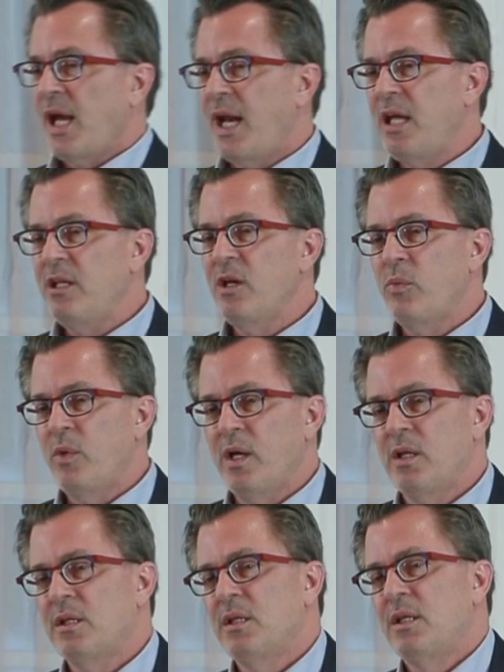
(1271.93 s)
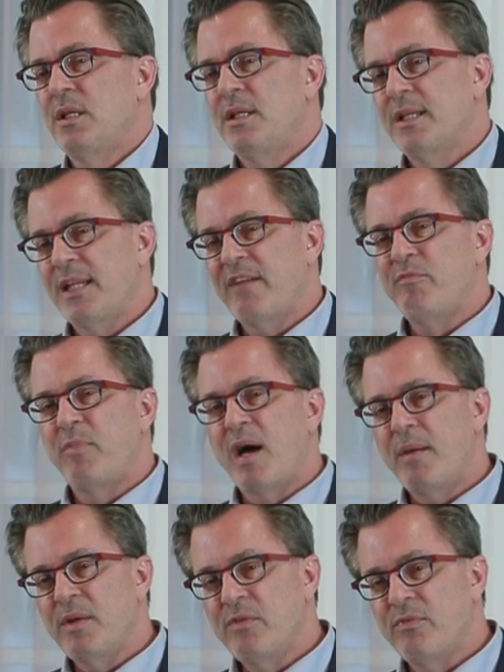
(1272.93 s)
And in your will, you left
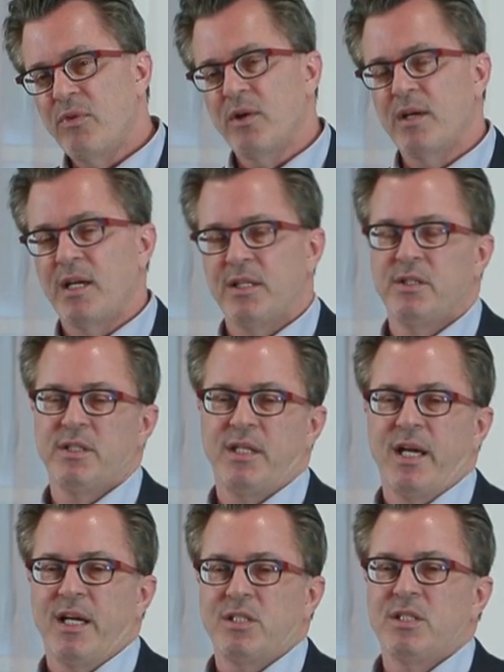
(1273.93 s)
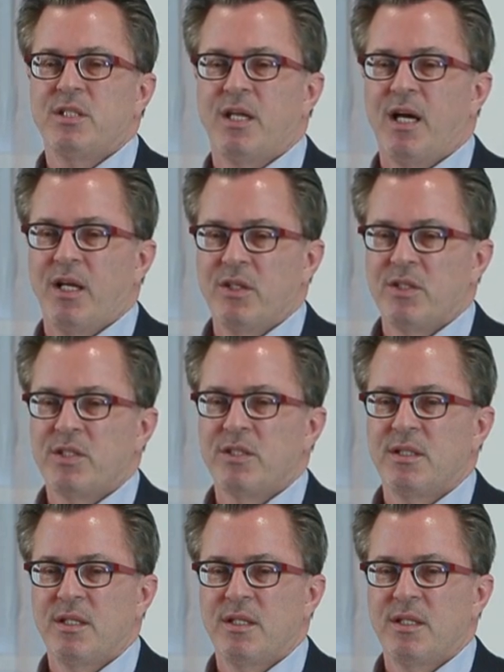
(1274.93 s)
Bobby $400,000.